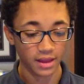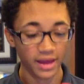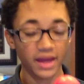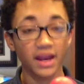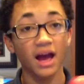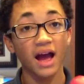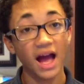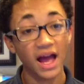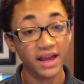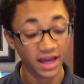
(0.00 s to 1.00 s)
and
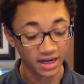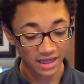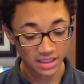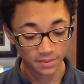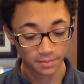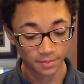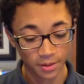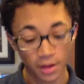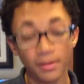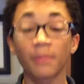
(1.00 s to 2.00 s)
I kind of had to
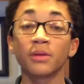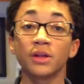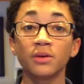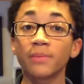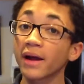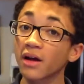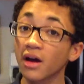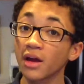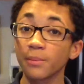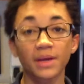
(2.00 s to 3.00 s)
put my balloon back
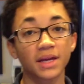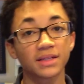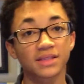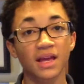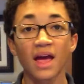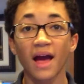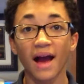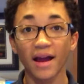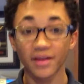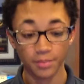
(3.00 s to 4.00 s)
on because
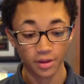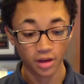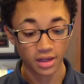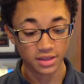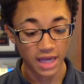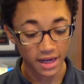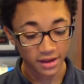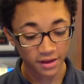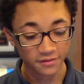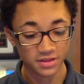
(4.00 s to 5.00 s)
I didn't put it on tight
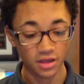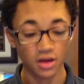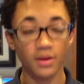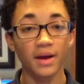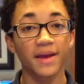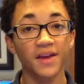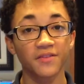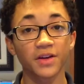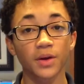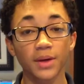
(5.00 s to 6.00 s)
enough. So if
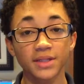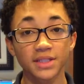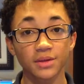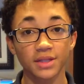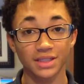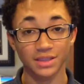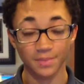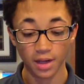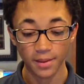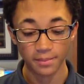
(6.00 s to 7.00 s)
you're going to do this
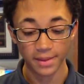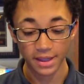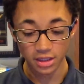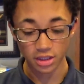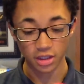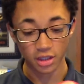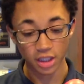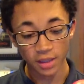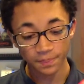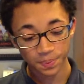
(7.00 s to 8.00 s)
experiment, make
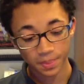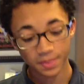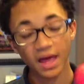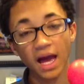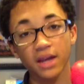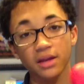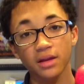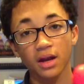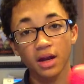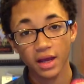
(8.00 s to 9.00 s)
sure that
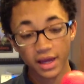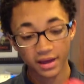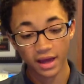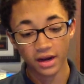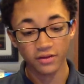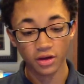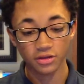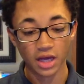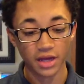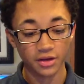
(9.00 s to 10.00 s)
it kind of goes
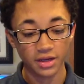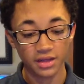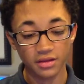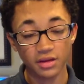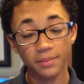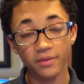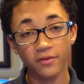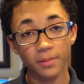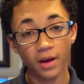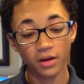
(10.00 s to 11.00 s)
underneath the lip of the
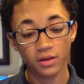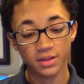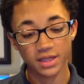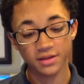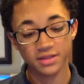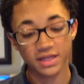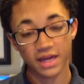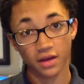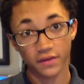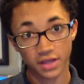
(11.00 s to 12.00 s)
bottle instead of staying
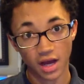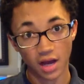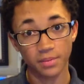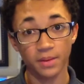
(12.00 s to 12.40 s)
on the top.